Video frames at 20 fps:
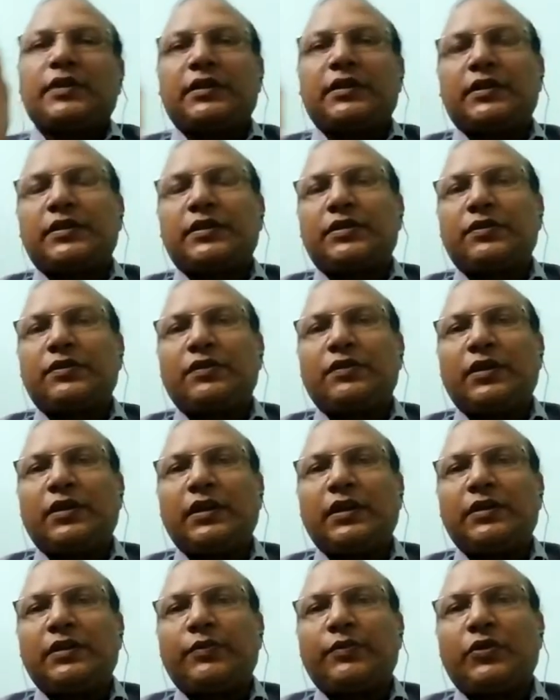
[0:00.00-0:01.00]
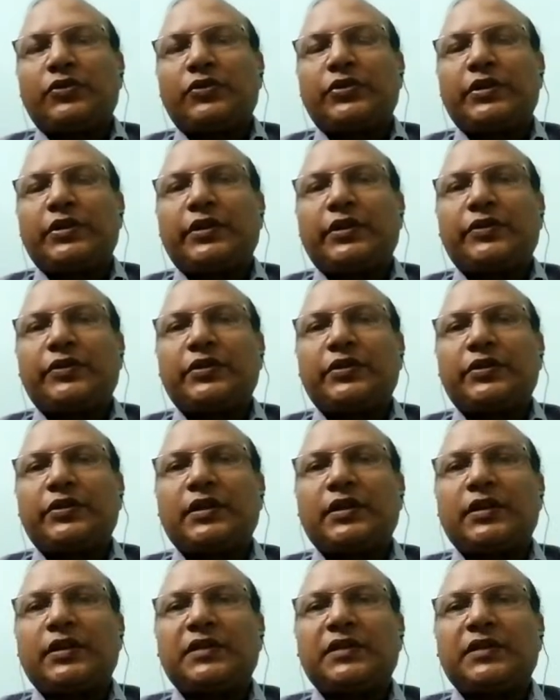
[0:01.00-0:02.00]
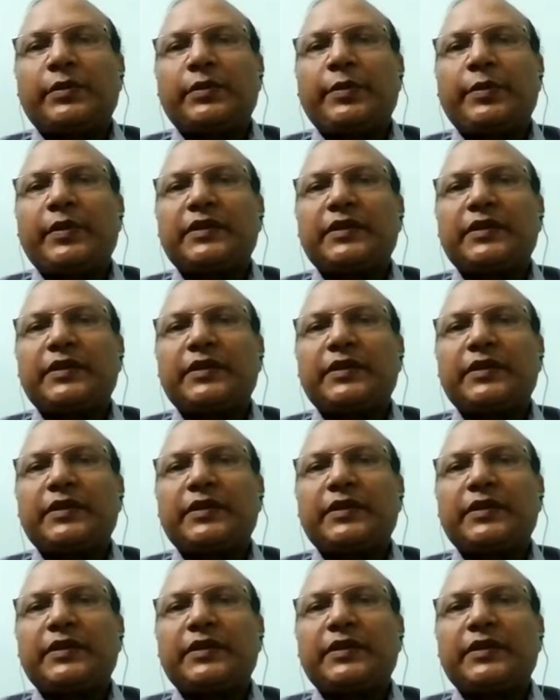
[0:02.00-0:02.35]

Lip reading: Okay, the positive and negative charges will be present